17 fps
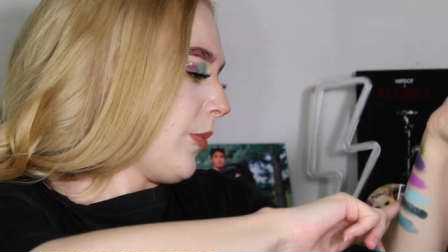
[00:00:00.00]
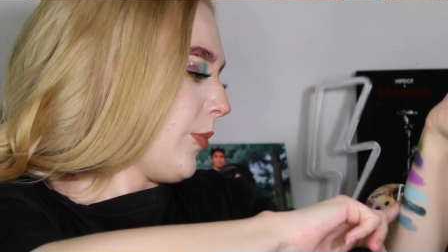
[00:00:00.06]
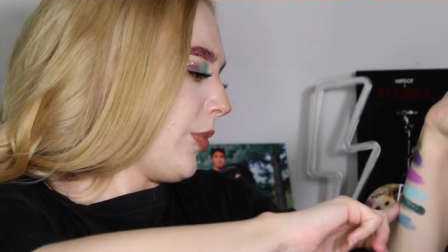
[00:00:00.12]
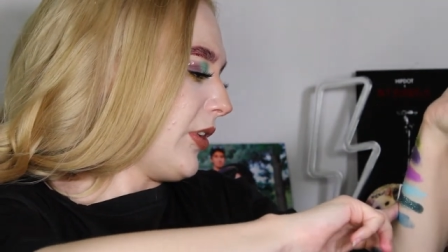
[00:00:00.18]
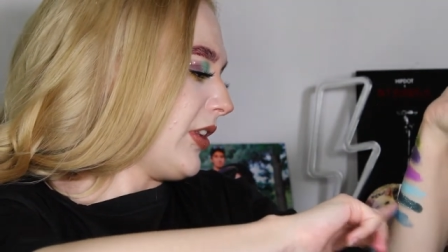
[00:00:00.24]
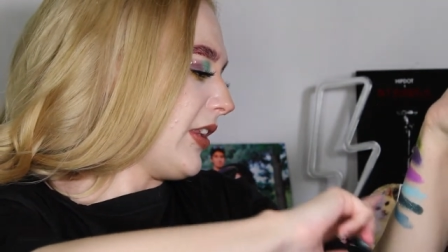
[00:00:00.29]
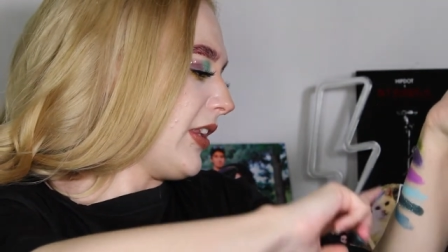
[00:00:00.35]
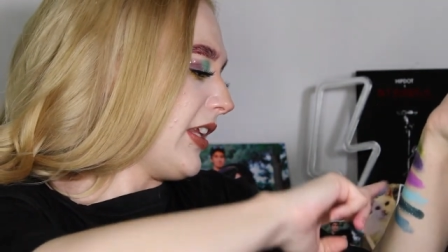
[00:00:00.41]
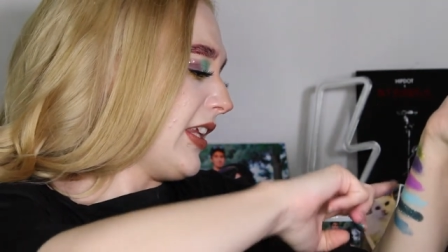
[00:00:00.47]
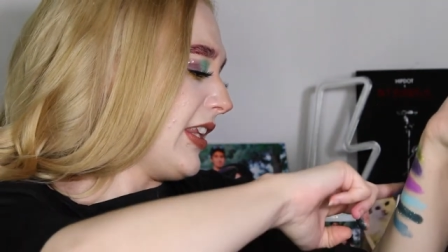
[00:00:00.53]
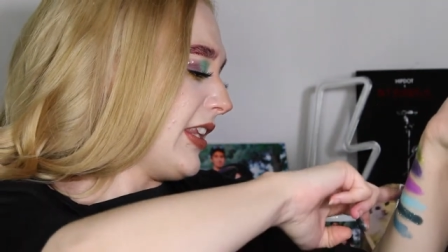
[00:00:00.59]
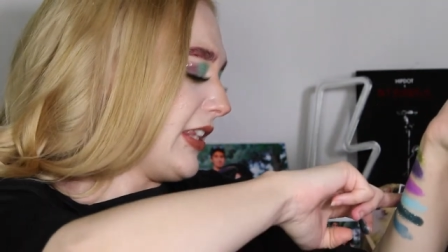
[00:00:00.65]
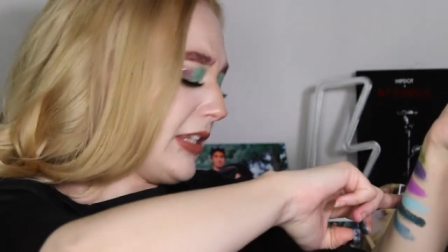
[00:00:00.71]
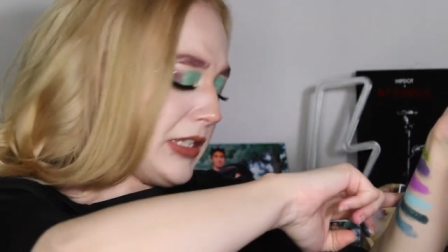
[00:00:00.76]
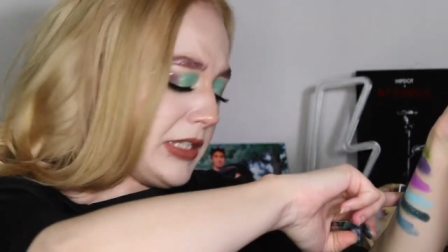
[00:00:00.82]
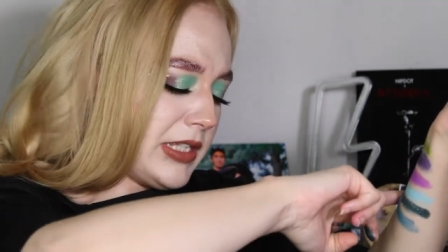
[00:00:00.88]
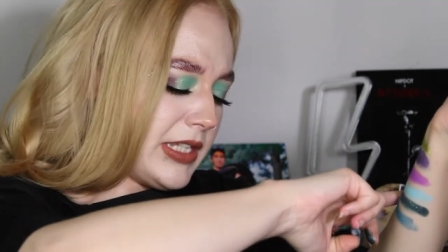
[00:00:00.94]
But
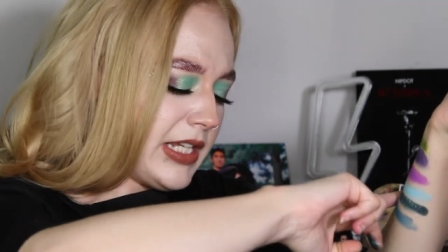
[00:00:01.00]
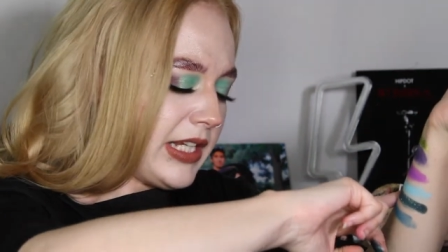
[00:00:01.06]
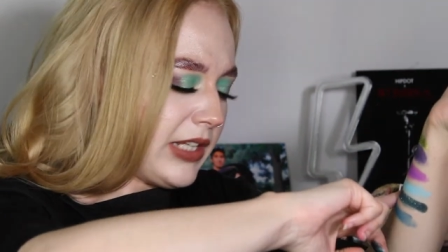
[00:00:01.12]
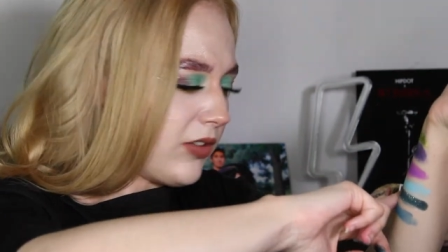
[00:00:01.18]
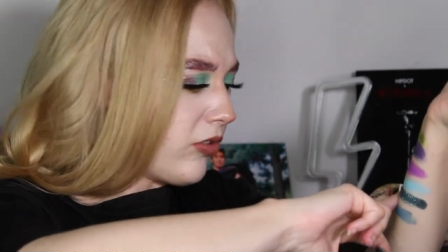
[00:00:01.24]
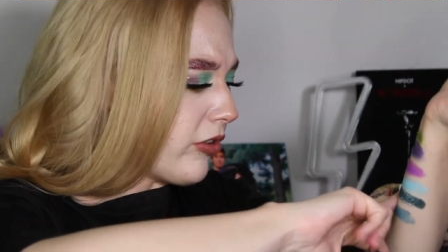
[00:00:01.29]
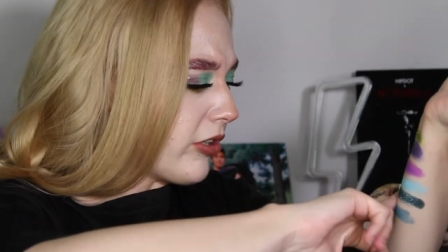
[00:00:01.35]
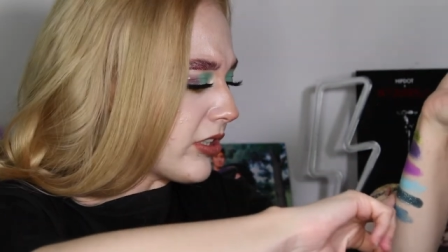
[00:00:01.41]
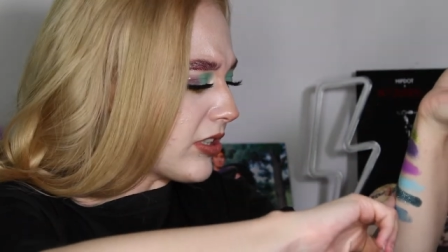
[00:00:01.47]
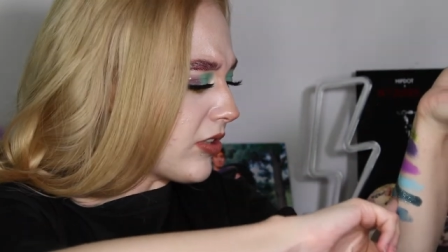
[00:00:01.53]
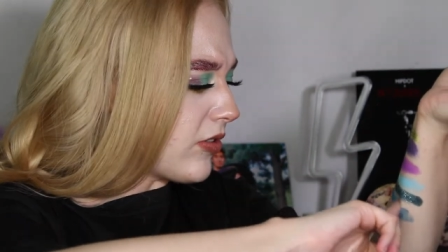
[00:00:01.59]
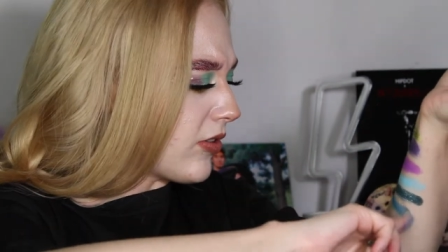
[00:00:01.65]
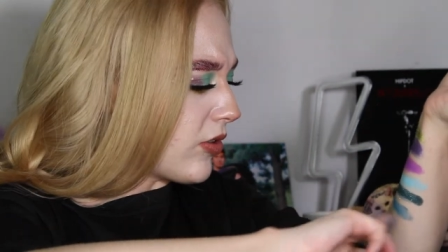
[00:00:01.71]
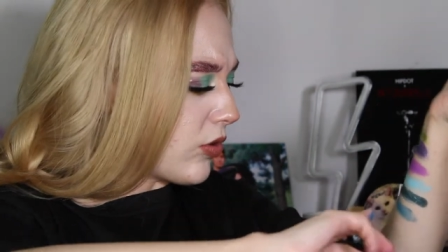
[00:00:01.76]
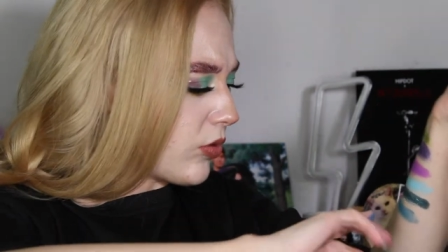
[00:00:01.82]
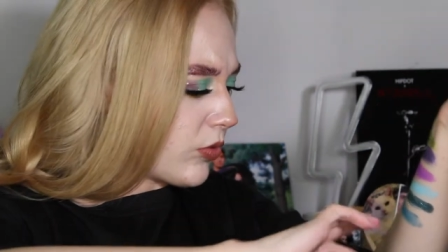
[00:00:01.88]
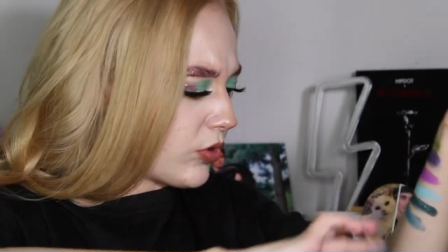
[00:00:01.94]
this, it looks a
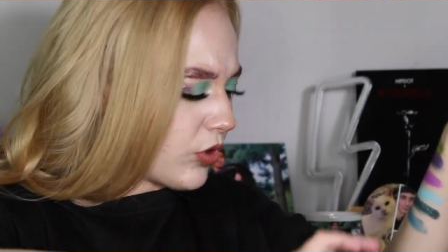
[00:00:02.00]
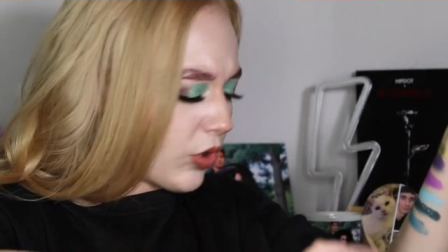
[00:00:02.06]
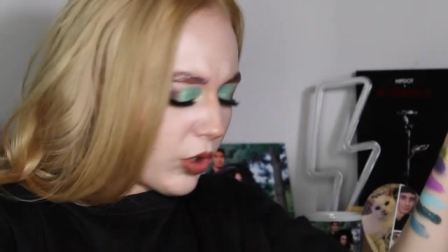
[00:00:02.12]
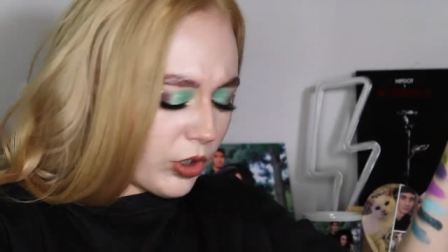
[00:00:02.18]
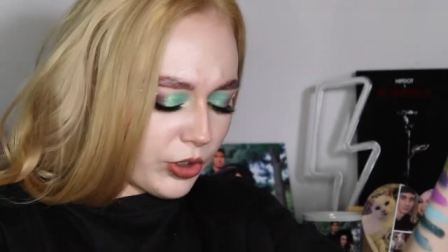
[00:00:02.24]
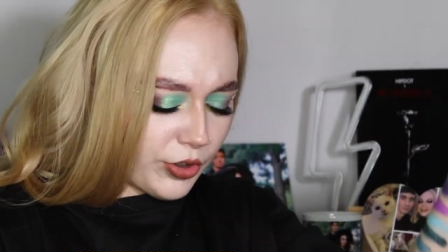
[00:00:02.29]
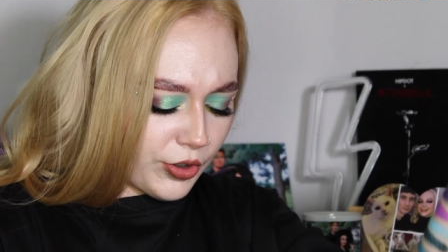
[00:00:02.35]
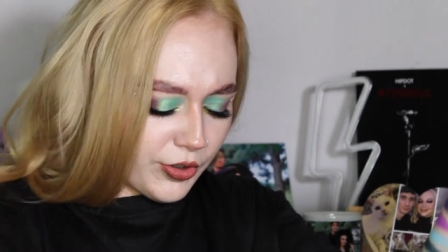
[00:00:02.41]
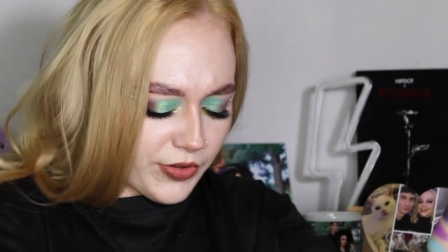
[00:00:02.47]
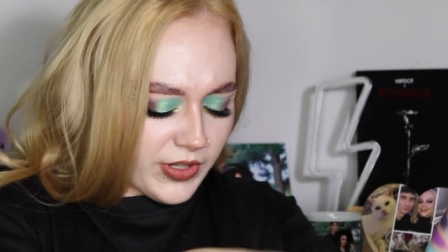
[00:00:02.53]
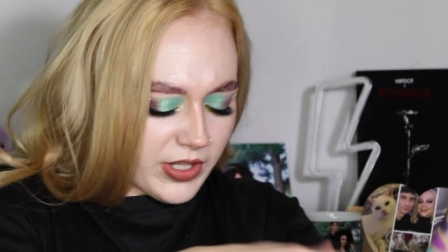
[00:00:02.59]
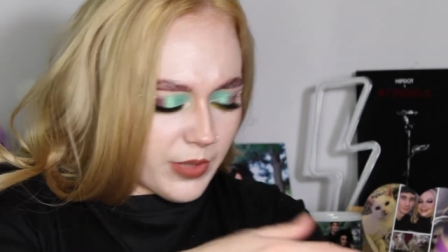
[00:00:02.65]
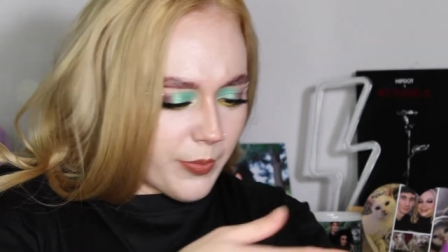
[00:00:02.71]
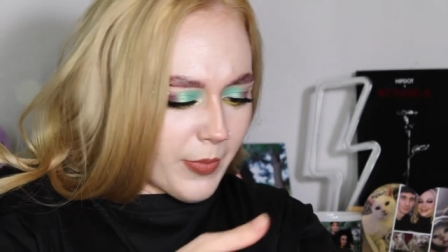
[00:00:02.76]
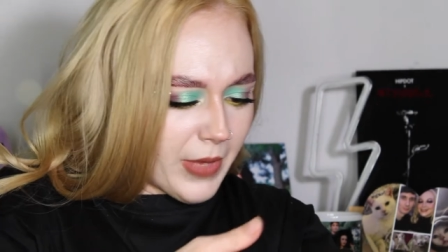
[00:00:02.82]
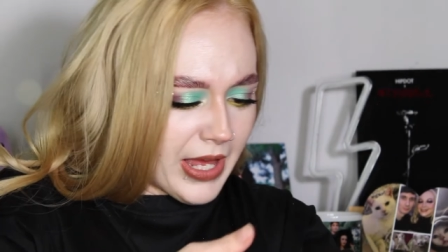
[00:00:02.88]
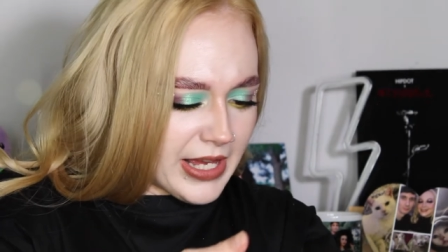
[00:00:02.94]
little darker
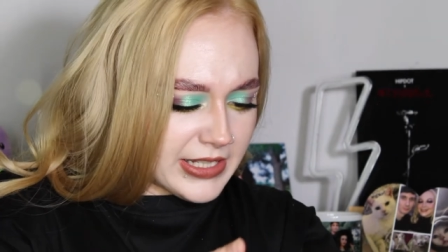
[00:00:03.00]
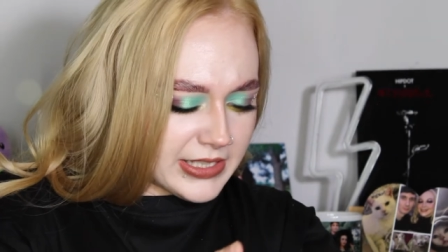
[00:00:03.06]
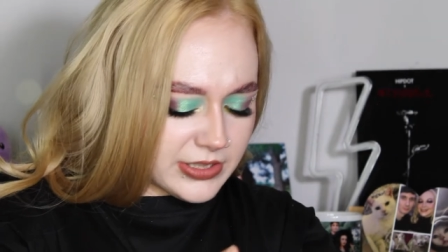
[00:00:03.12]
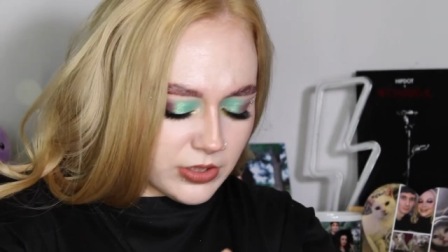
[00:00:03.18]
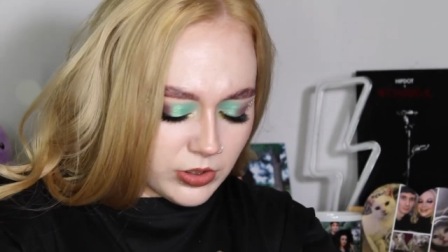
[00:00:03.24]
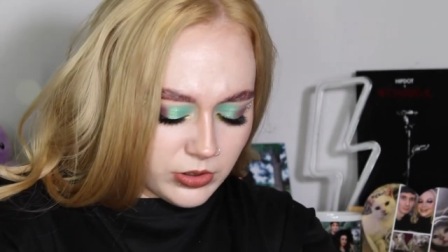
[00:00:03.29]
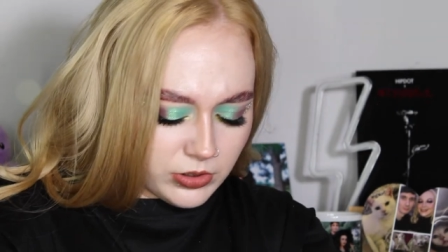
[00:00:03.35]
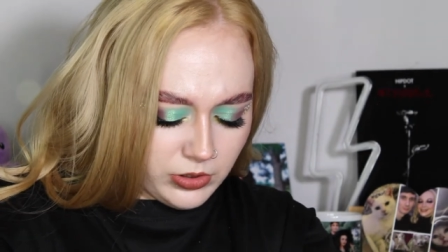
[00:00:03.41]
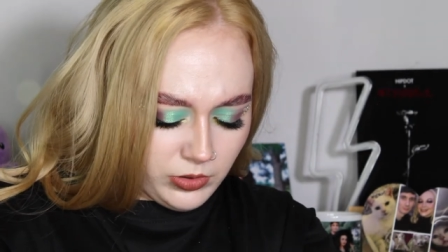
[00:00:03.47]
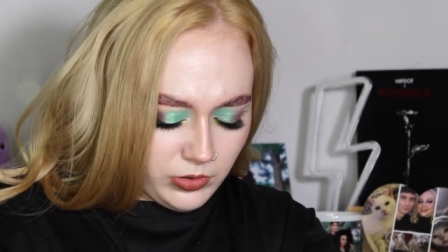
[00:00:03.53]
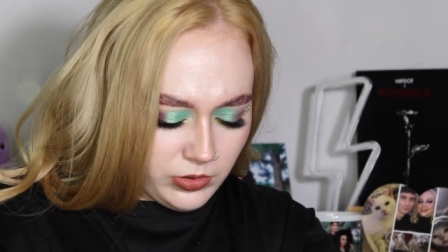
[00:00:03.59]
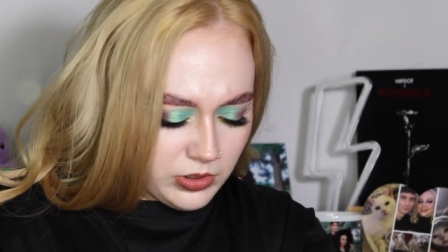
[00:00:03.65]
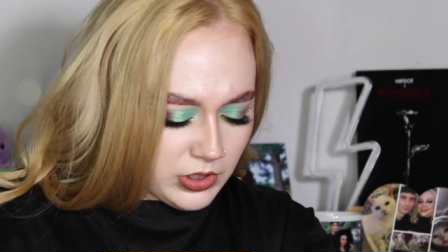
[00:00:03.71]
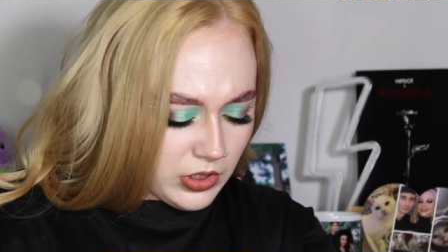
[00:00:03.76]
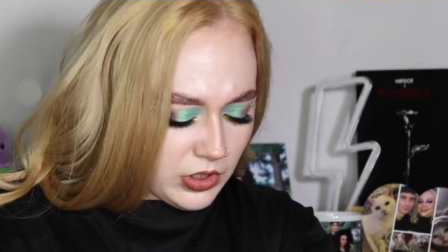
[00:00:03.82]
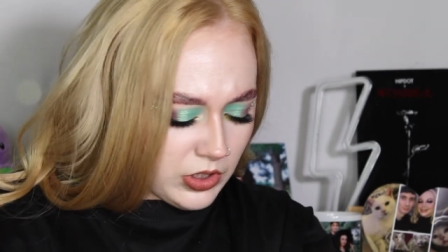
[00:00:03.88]
than Math Hole.